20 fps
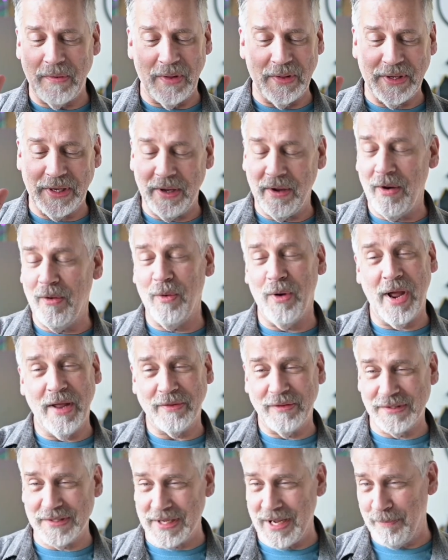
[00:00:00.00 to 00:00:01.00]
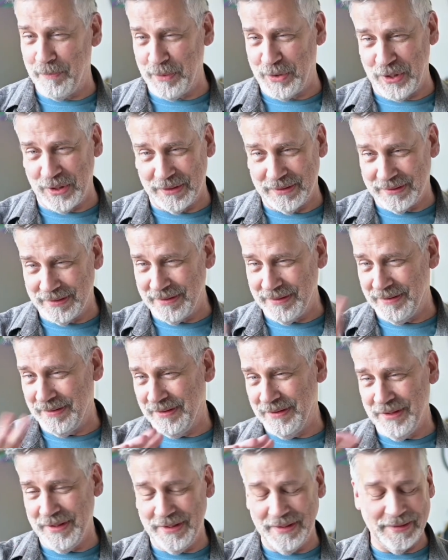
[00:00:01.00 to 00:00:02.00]
like, oh, I have to stop at
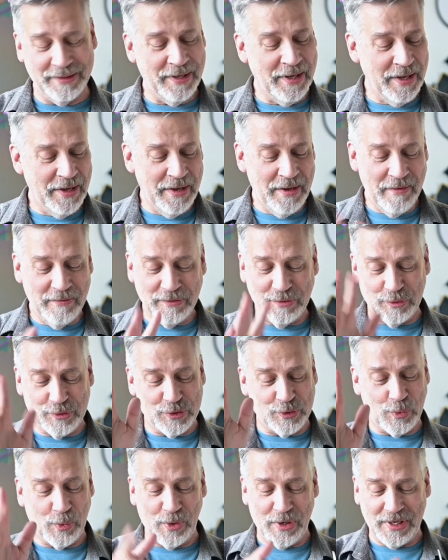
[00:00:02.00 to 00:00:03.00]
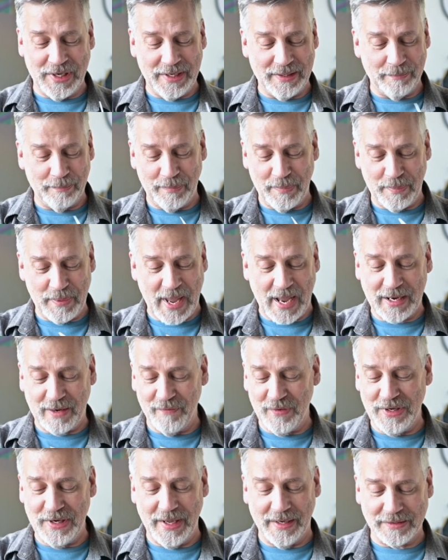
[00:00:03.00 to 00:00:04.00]
the store and get a pack
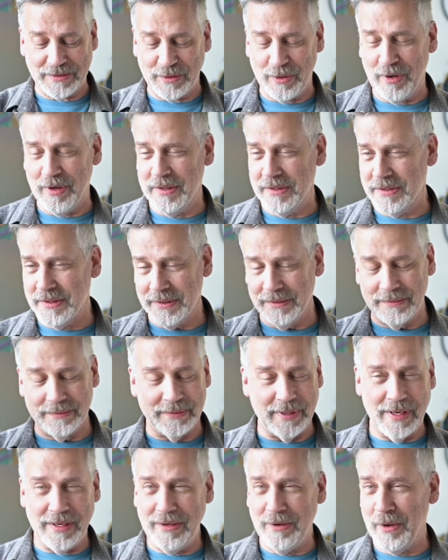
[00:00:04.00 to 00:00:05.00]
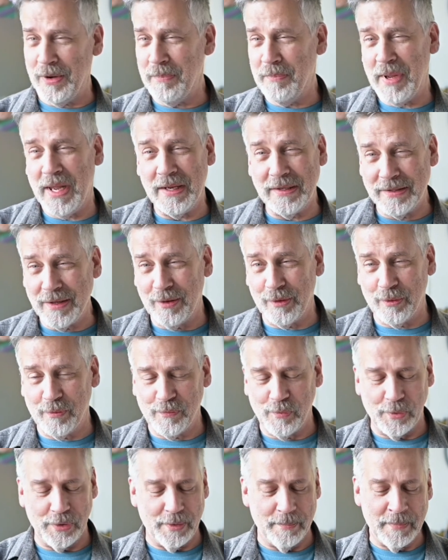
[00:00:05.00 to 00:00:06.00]
of index cards, and, you know, I'd pay a dollar
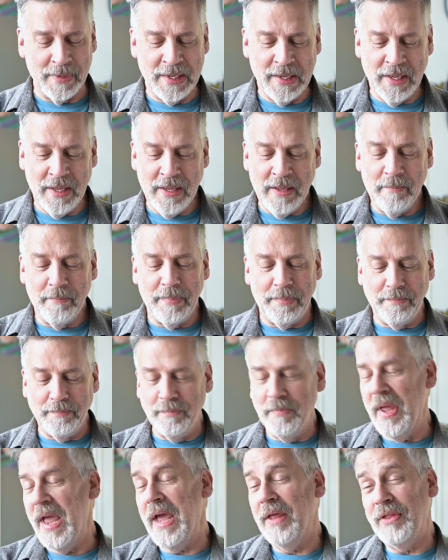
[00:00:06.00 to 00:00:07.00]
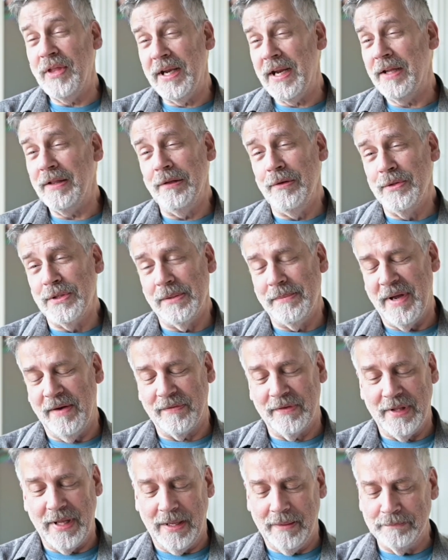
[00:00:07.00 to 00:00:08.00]
for them, and then I'd lose them
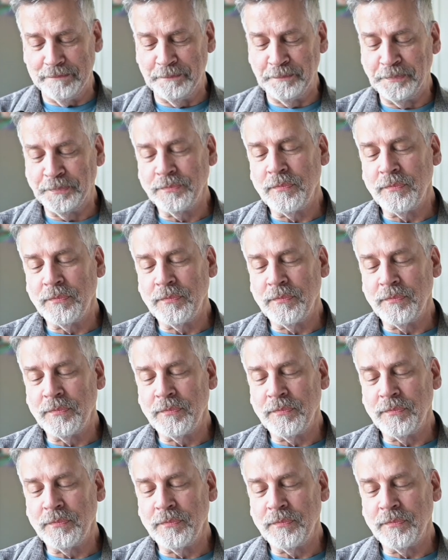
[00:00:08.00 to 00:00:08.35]
after that.